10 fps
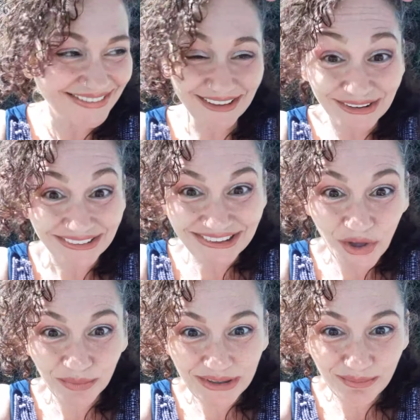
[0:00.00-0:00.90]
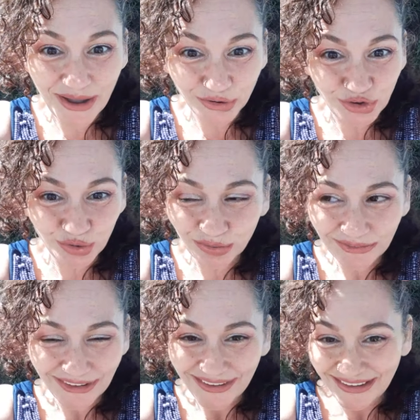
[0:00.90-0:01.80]
Is it going to tell me about you?
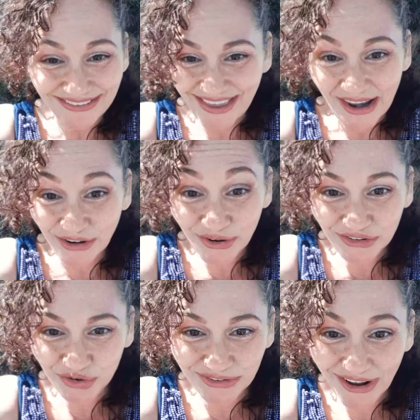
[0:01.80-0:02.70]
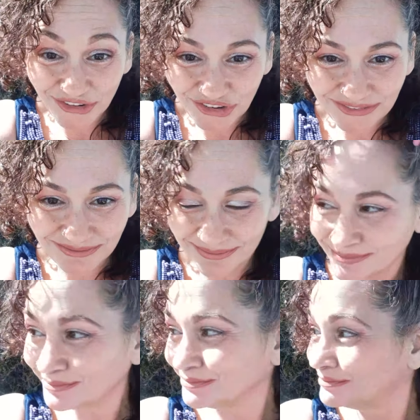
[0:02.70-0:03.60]
Is that your introduction?
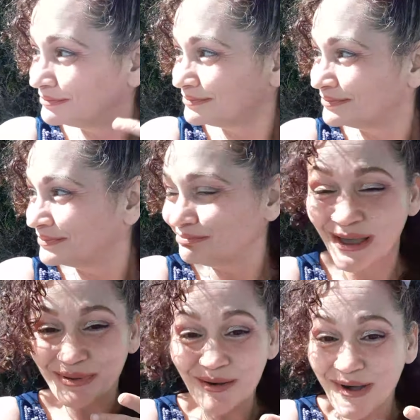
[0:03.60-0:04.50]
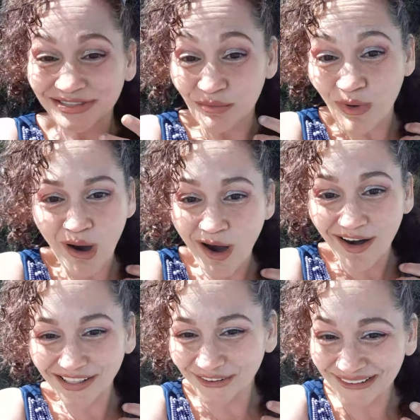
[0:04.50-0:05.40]
Maybe I'm at the
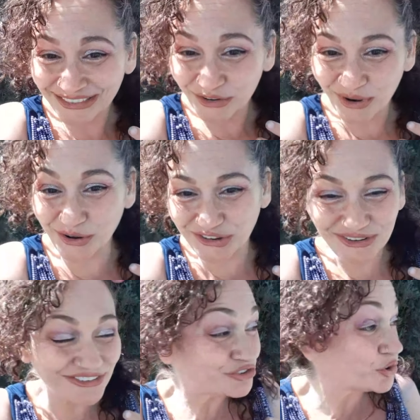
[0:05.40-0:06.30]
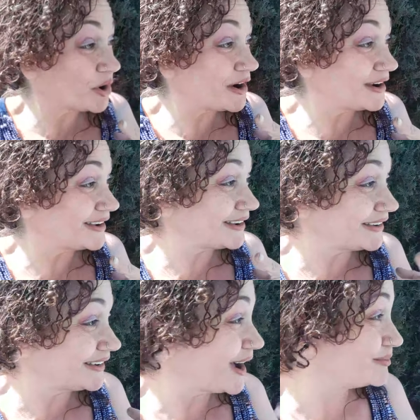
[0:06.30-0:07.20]
mall or at the grocery store
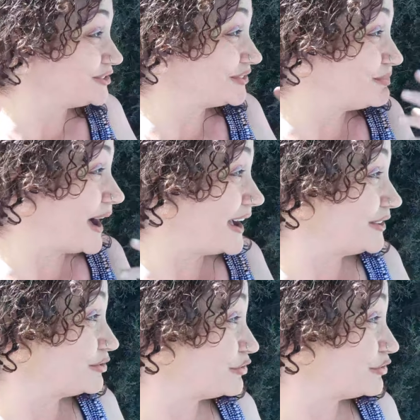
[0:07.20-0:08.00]
and I'm just buying